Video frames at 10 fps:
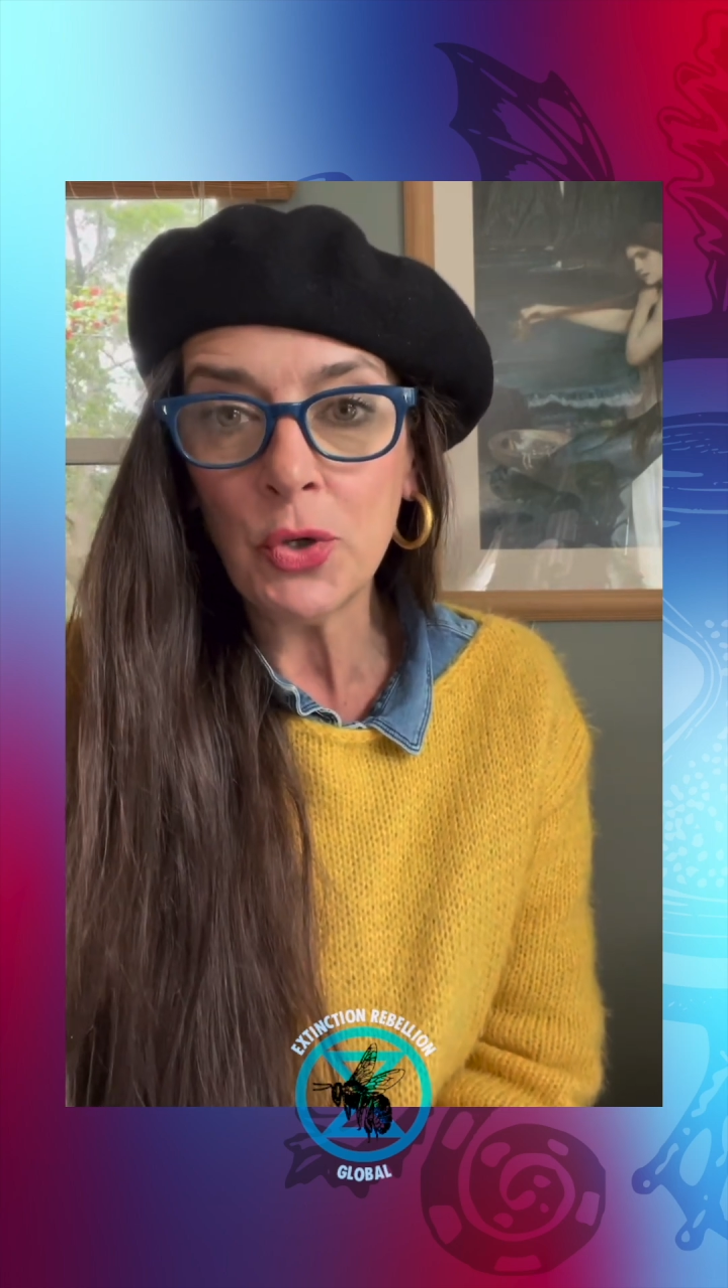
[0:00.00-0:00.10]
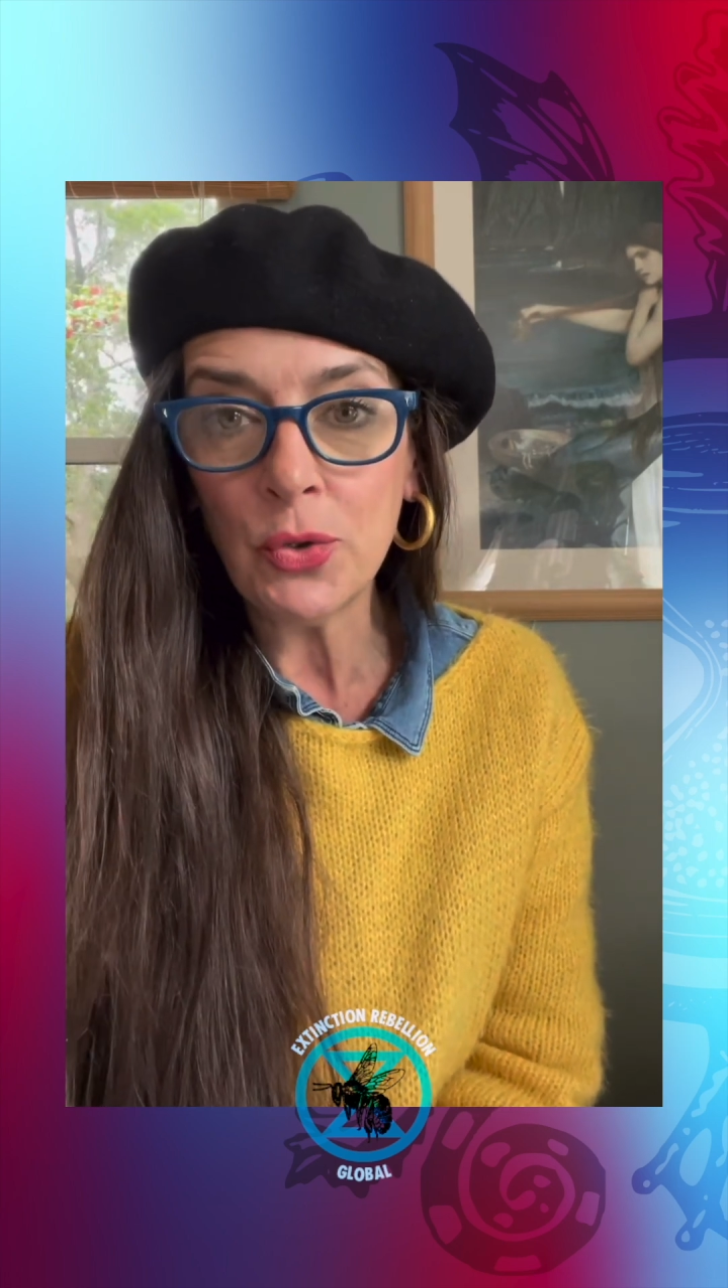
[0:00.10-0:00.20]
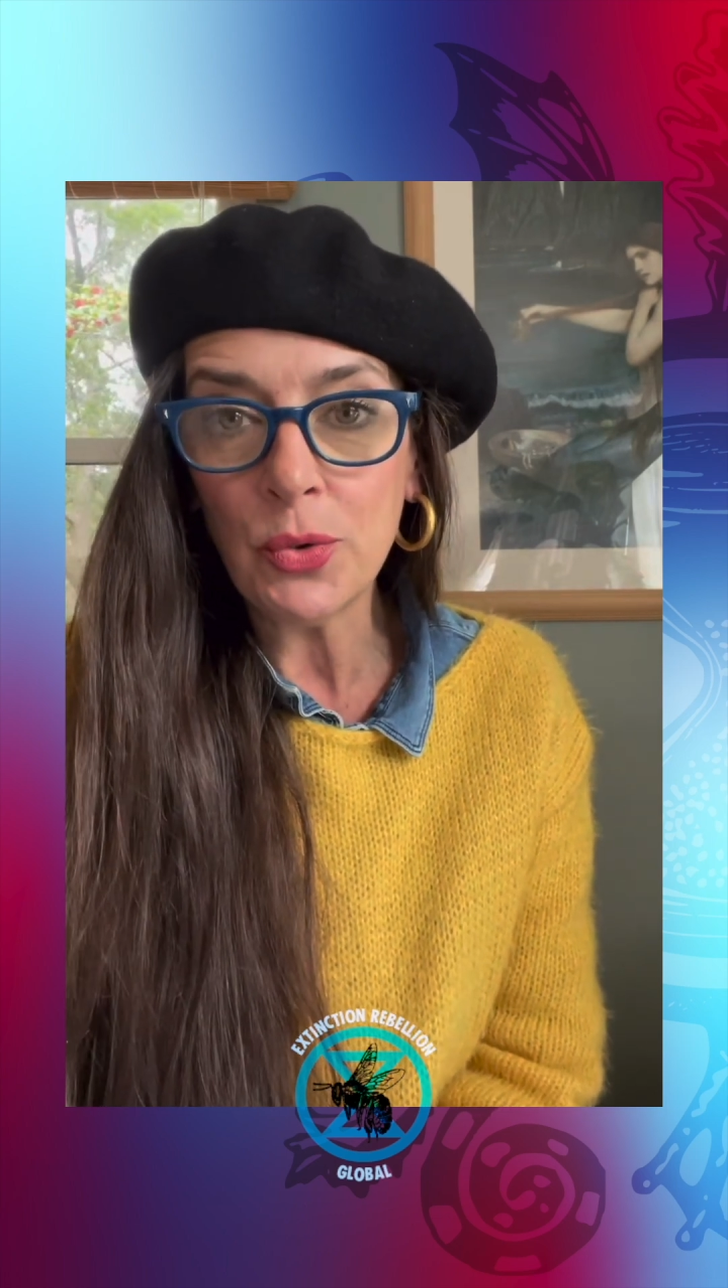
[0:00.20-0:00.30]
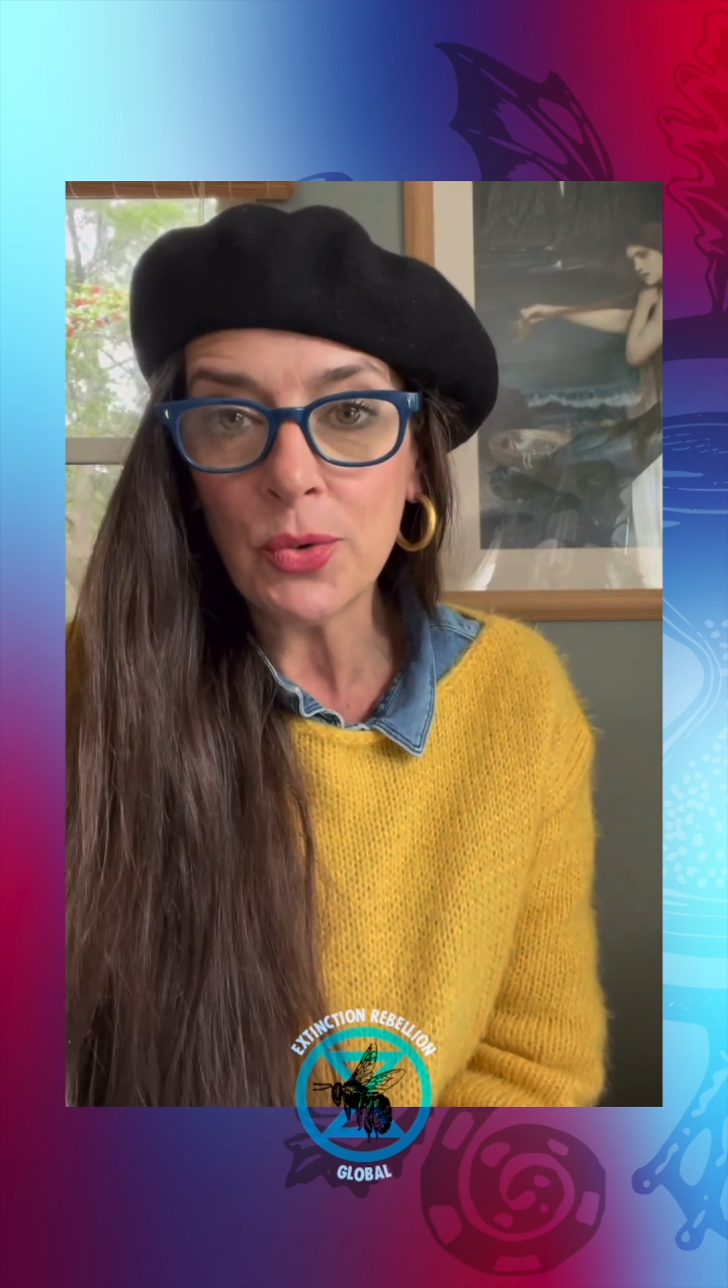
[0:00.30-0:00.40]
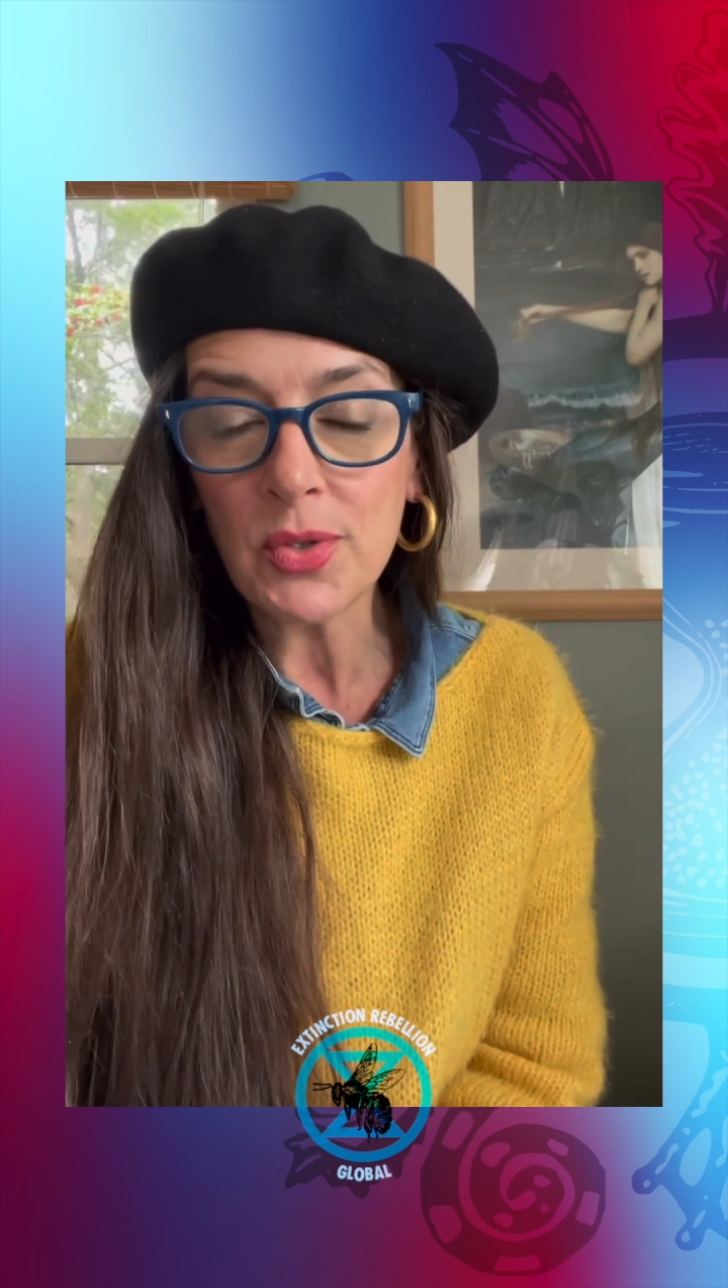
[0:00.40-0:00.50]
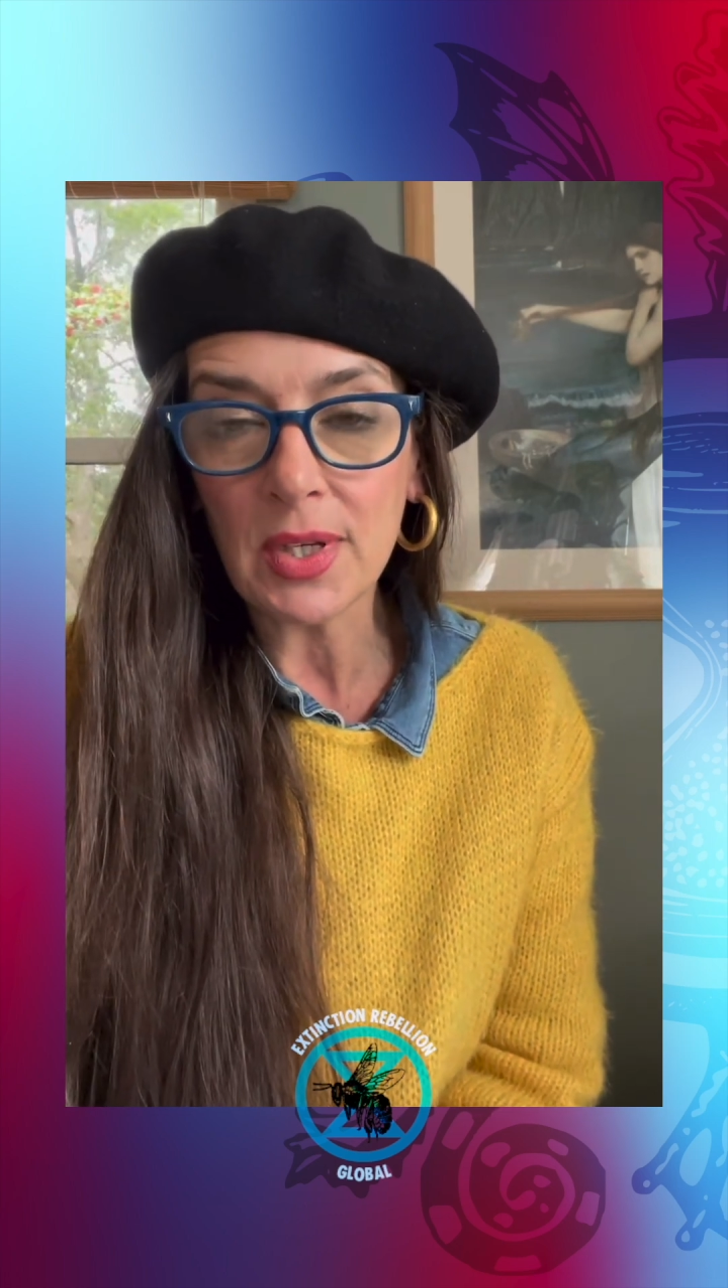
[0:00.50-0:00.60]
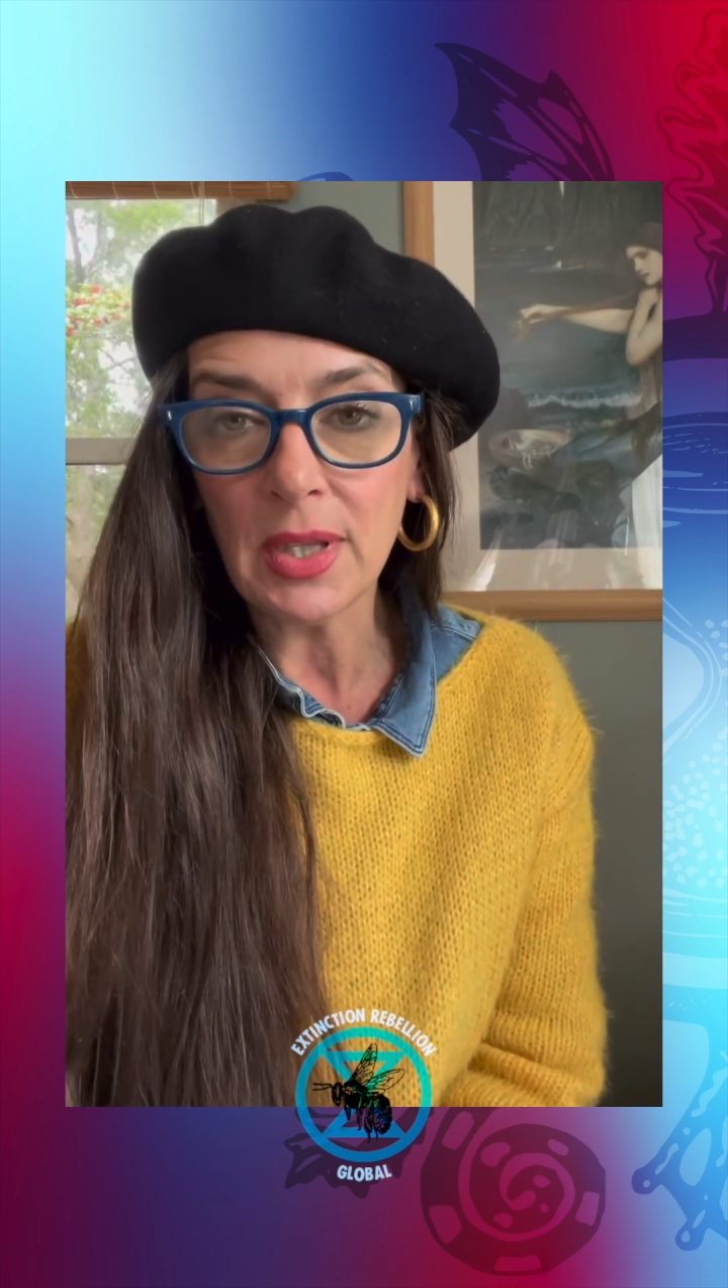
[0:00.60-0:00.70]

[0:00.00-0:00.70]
news,